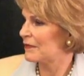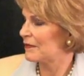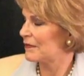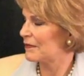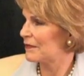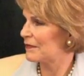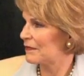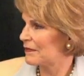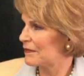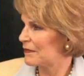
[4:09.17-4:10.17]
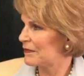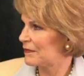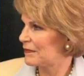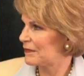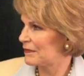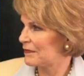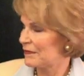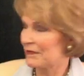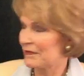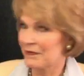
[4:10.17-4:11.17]

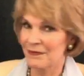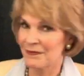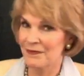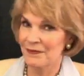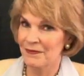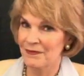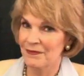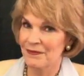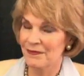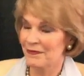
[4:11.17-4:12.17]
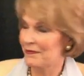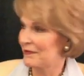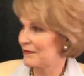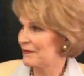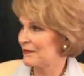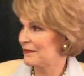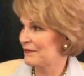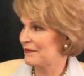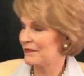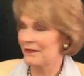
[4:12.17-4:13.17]

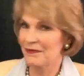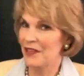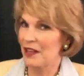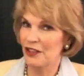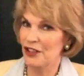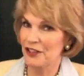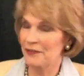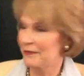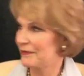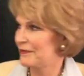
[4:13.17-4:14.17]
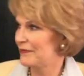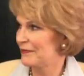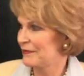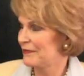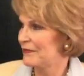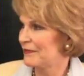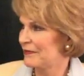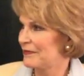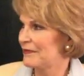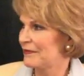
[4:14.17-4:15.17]

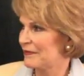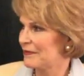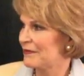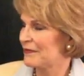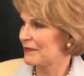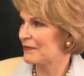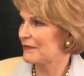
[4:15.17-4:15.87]
No words are spoken by the person on screen.